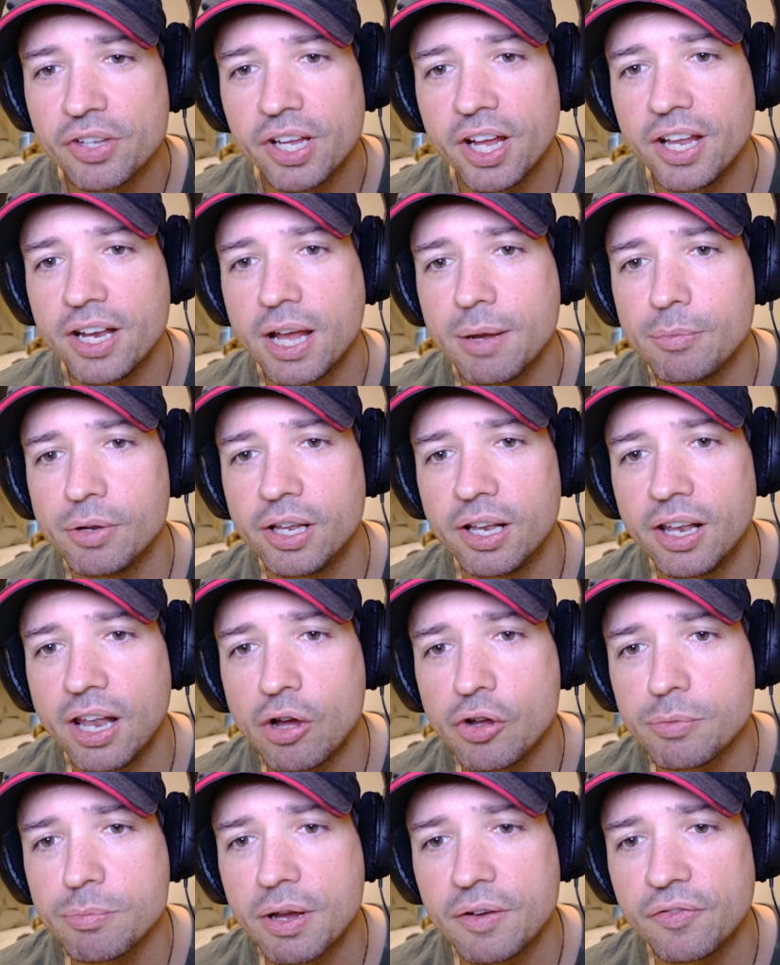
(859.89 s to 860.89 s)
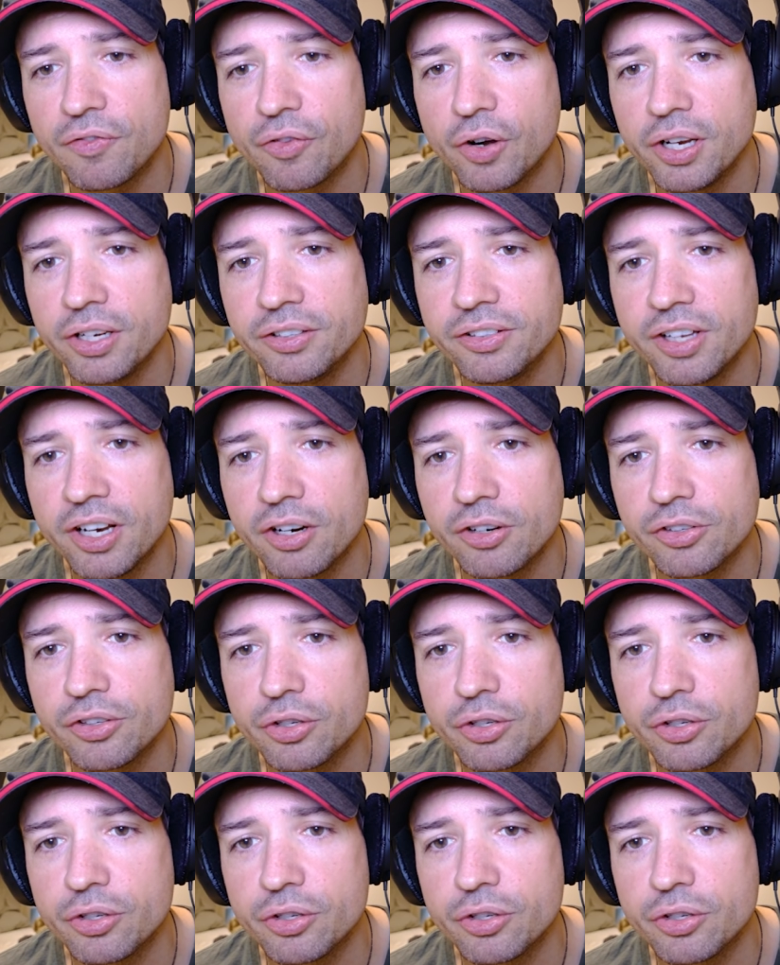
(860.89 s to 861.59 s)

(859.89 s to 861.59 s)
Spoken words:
And I'm allowing my friend there